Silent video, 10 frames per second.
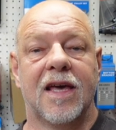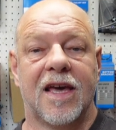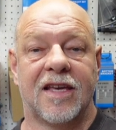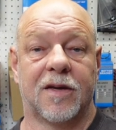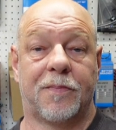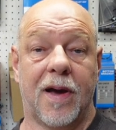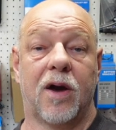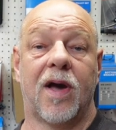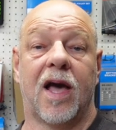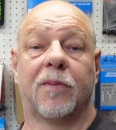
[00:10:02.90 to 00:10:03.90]
It's
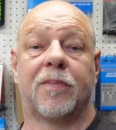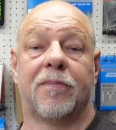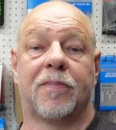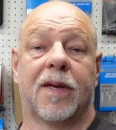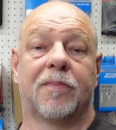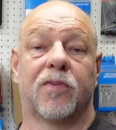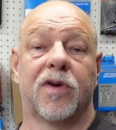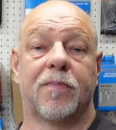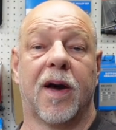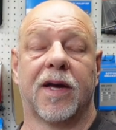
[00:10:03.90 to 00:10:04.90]
about helping people
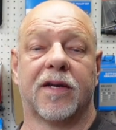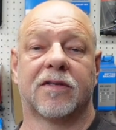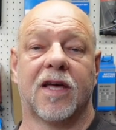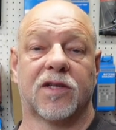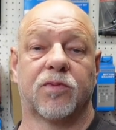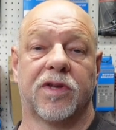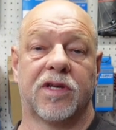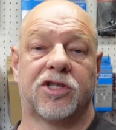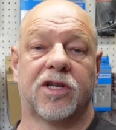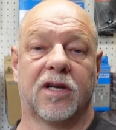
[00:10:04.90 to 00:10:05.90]
with bikes. That's what
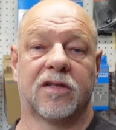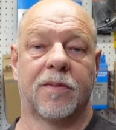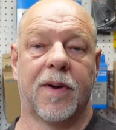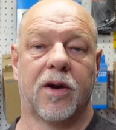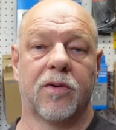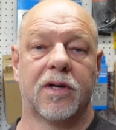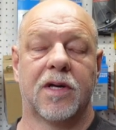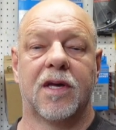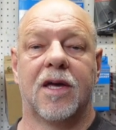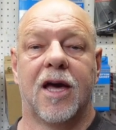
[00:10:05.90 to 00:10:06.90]
this channel's about.
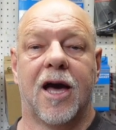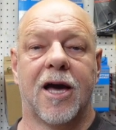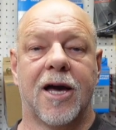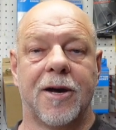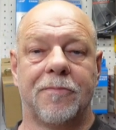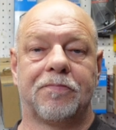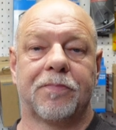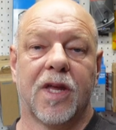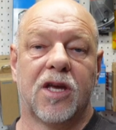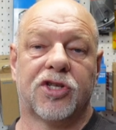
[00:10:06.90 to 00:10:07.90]

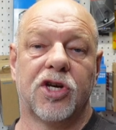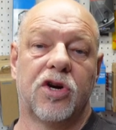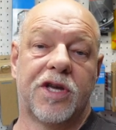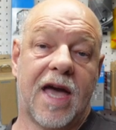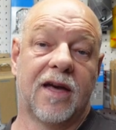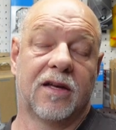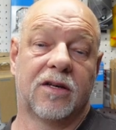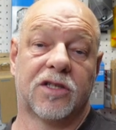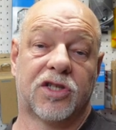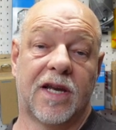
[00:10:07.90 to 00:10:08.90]
So yeah,
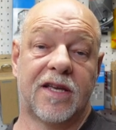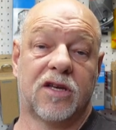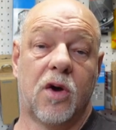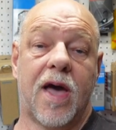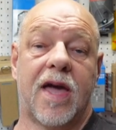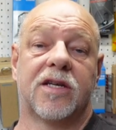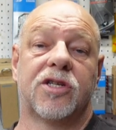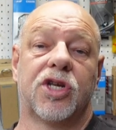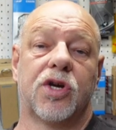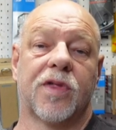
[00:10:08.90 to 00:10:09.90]
so let's go ahead
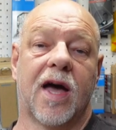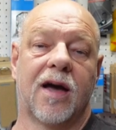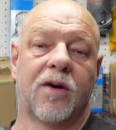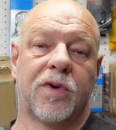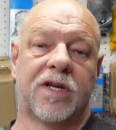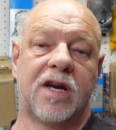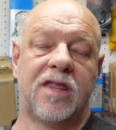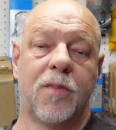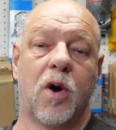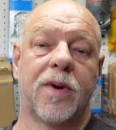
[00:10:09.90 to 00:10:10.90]
and do that. We're in
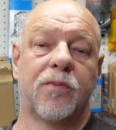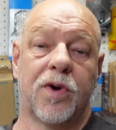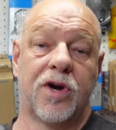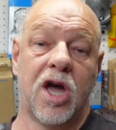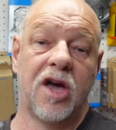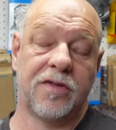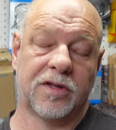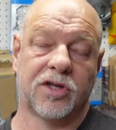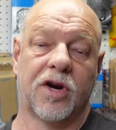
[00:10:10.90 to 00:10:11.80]
the moment, we're at